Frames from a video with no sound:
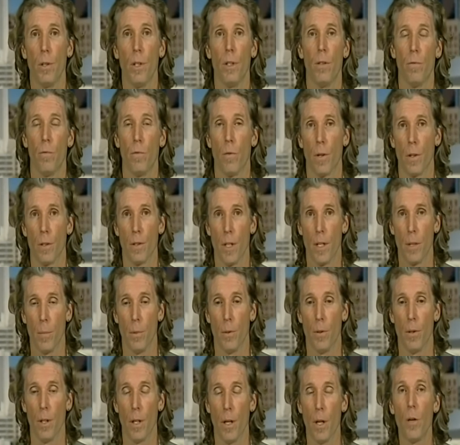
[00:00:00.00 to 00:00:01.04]
between, for
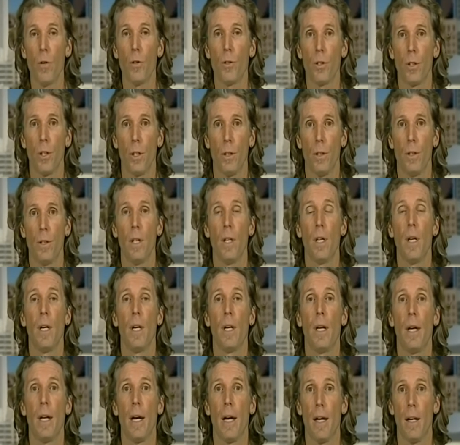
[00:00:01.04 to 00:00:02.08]
example, the ocean
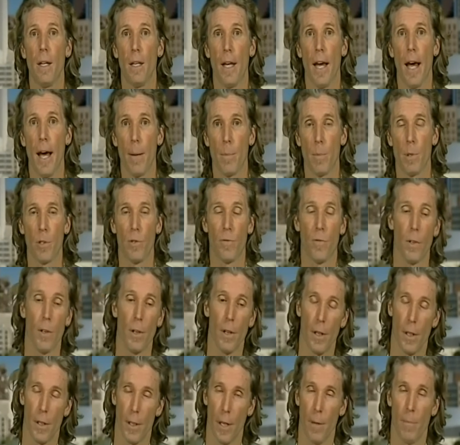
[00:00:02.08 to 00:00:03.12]
and the
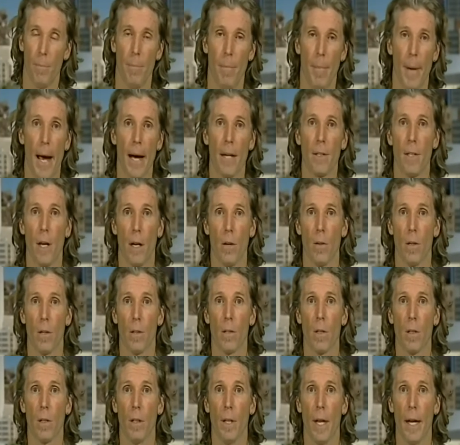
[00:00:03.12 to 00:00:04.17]
atmosphere, and then back down
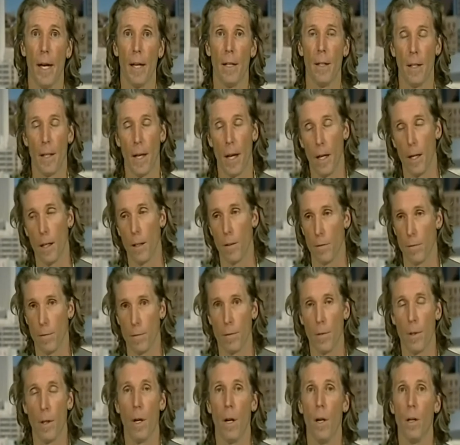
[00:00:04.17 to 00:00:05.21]
onto the land again,
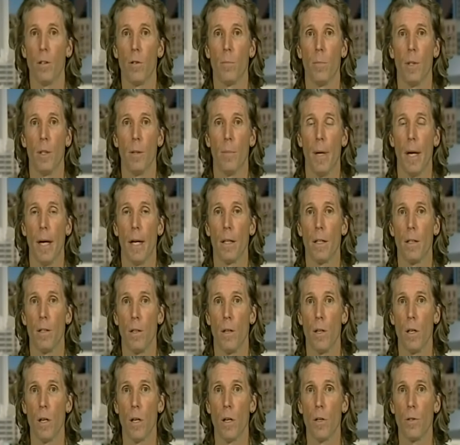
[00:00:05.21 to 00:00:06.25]
and ultimately back
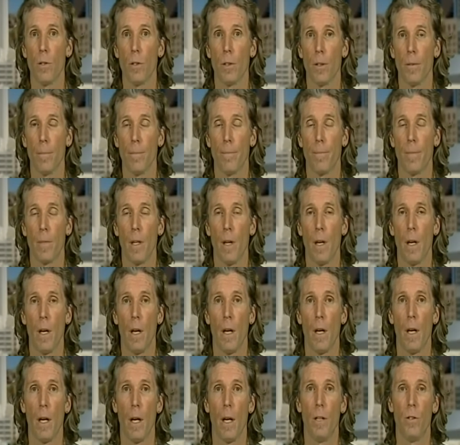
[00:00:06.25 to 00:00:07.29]
into the ocean.
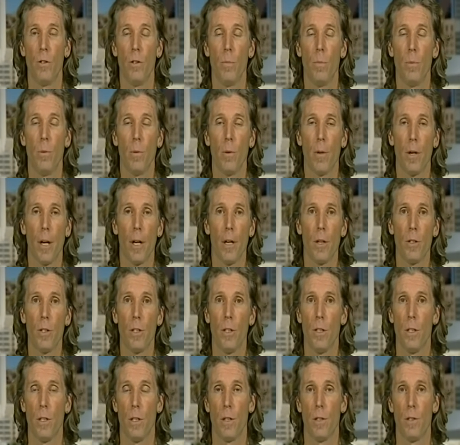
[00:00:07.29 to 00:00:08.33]
As you pour more
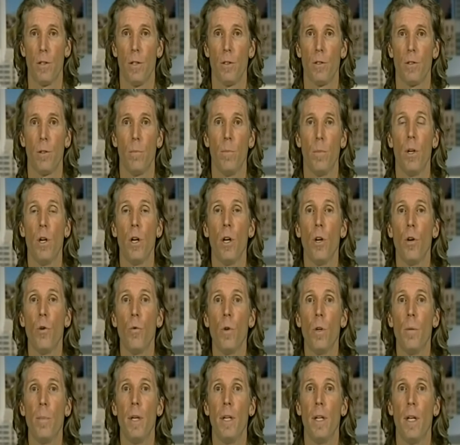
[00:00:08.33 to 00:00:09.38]
energy into the system,
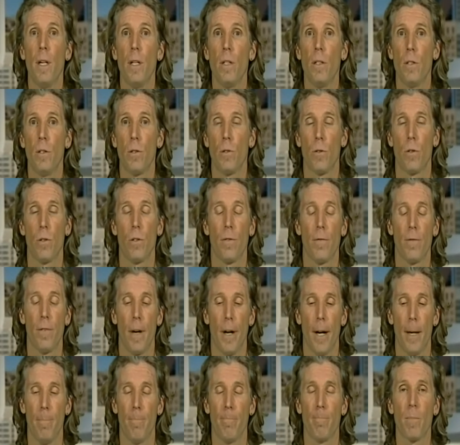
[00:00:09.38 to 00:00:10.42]
we begin to sort
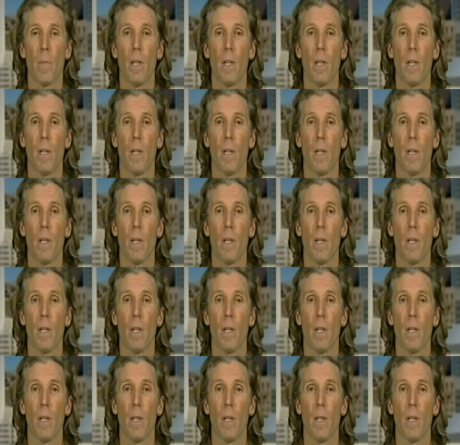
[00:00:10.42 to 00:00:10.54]
of